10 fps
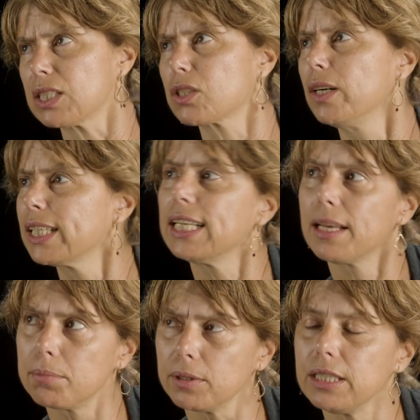So again,
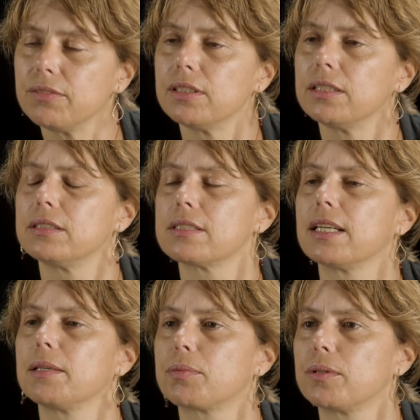I believe in the
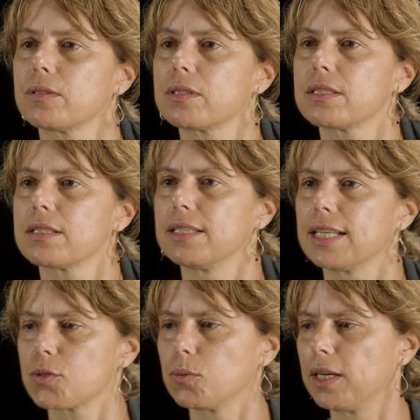design process, and
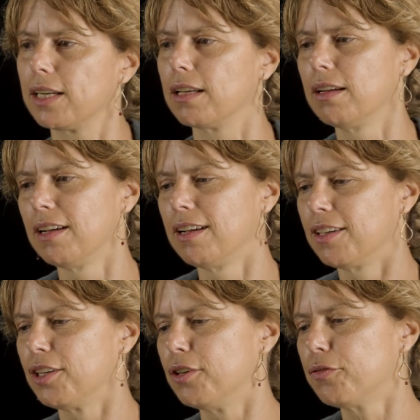that's why,
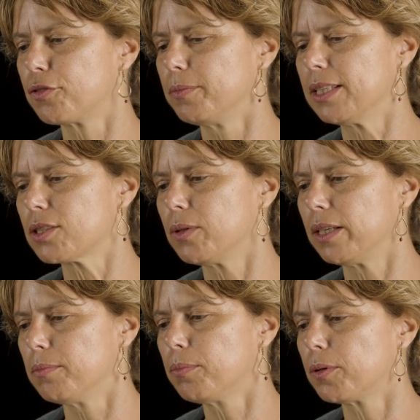you know, for me it's
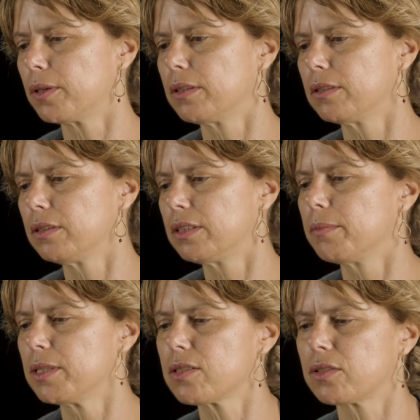quite important to
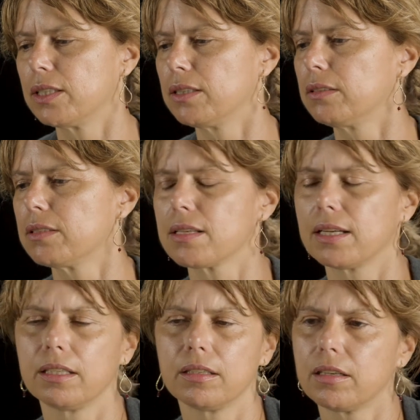demonstrate that
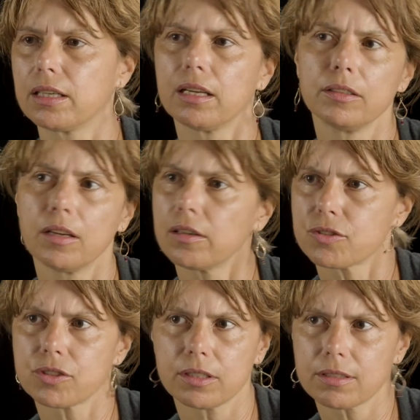design and art are
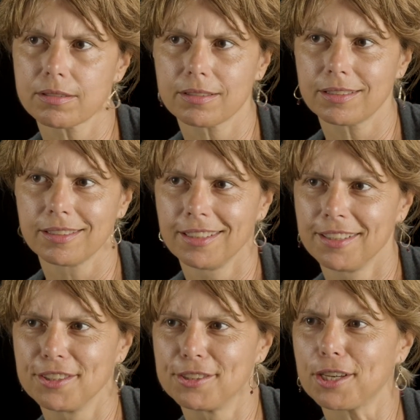not just
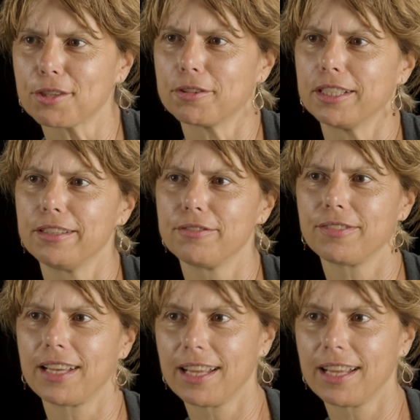the decorative